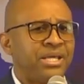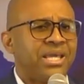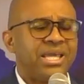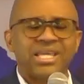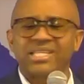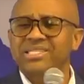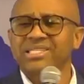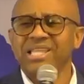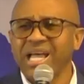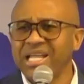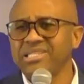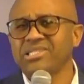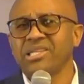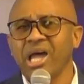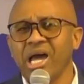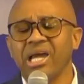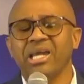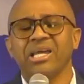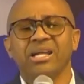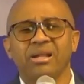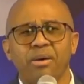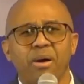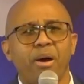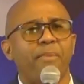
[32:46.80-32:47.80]
it's not
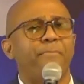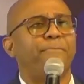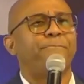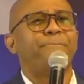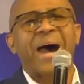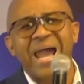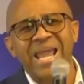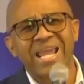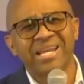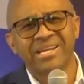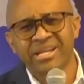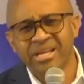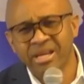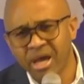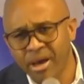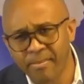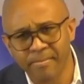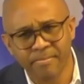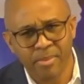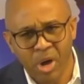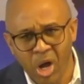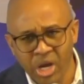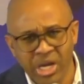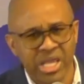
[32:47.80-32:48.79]
talking about binding
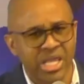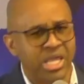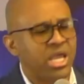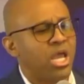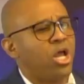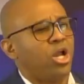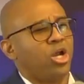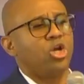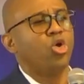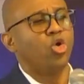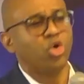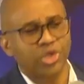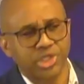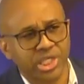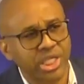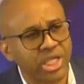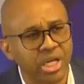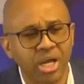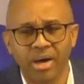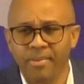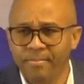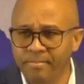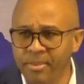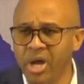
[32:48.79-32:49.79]
up money,
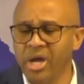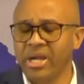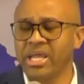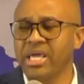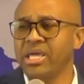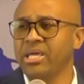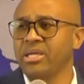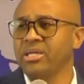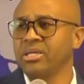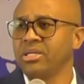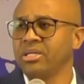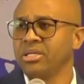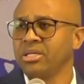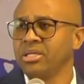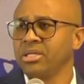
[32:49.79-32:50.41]
loosing up money.